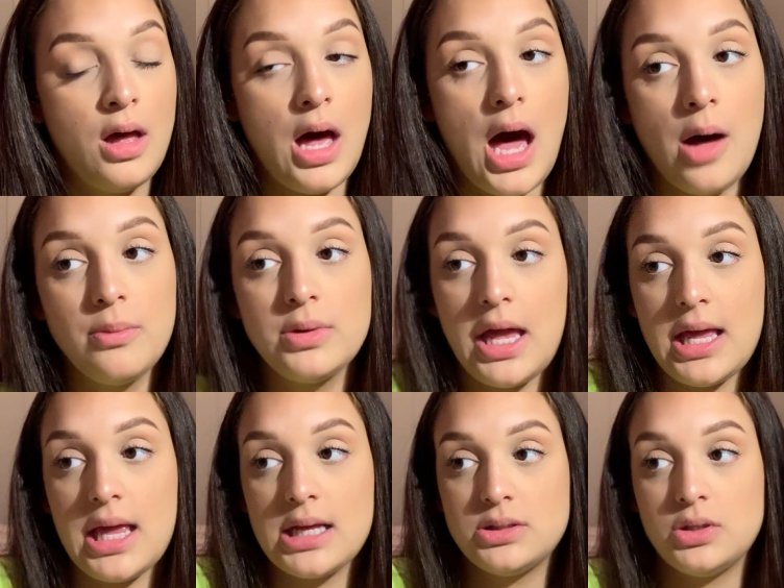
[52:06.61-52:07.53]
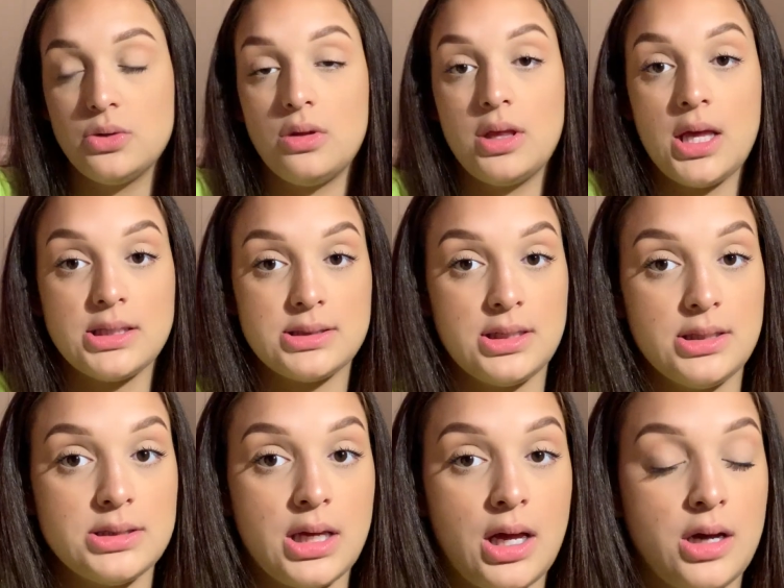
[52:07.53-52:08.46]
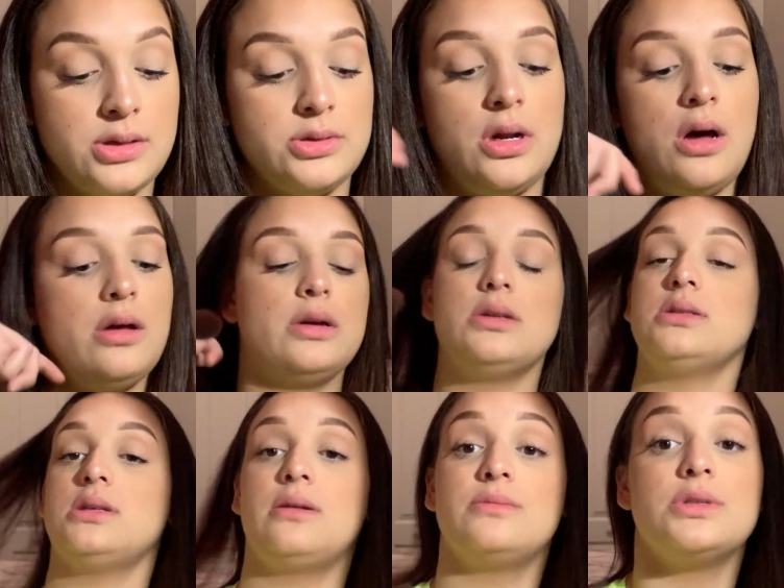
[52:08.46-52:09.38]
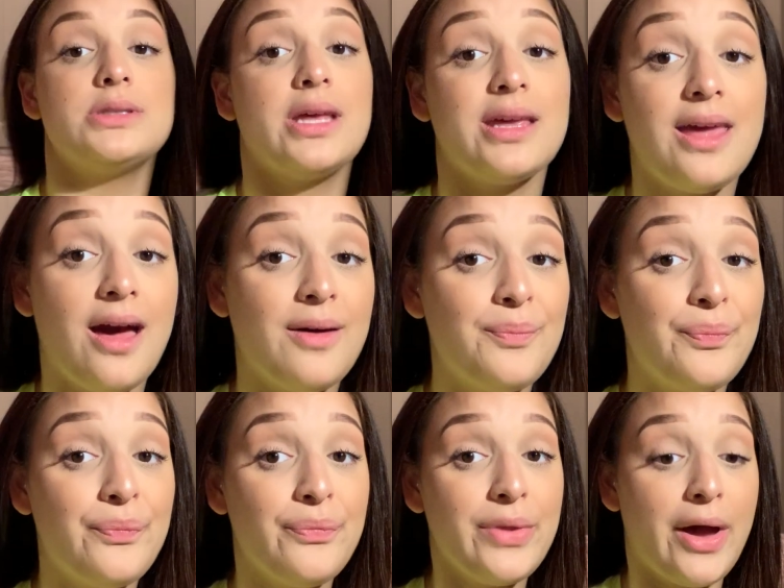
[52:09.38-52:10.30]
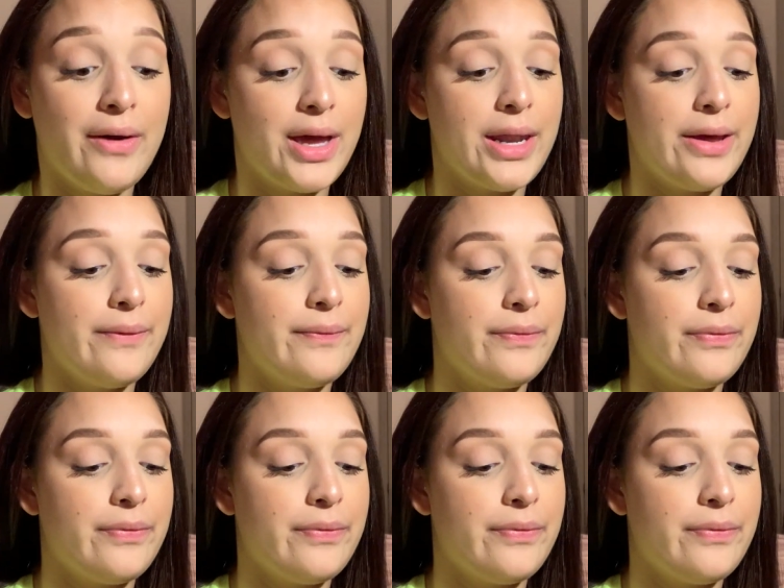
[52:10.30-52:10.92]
I'll like get 2 things and it's like $100, and I'm just like, yeah, I'll get it.